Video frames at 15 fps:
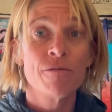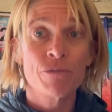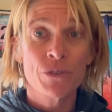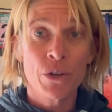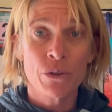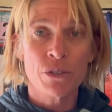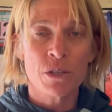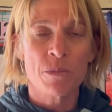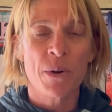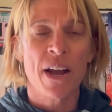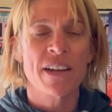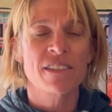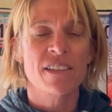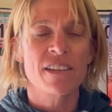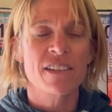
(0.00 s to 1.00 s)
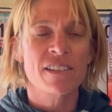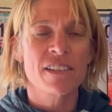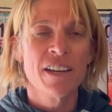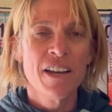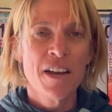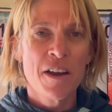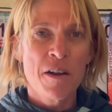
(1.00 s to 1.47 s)
No surprises,
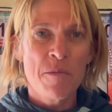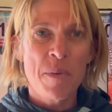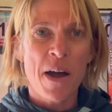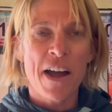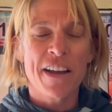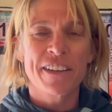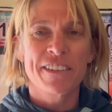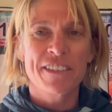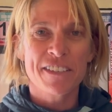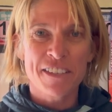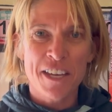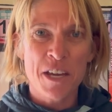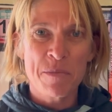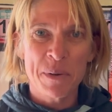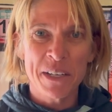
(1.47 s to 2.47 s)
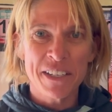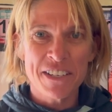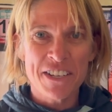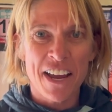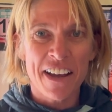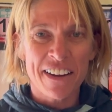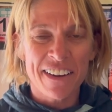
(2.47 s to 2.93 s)
but just keep it in
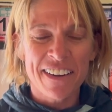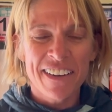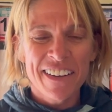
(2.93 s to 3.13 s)
check.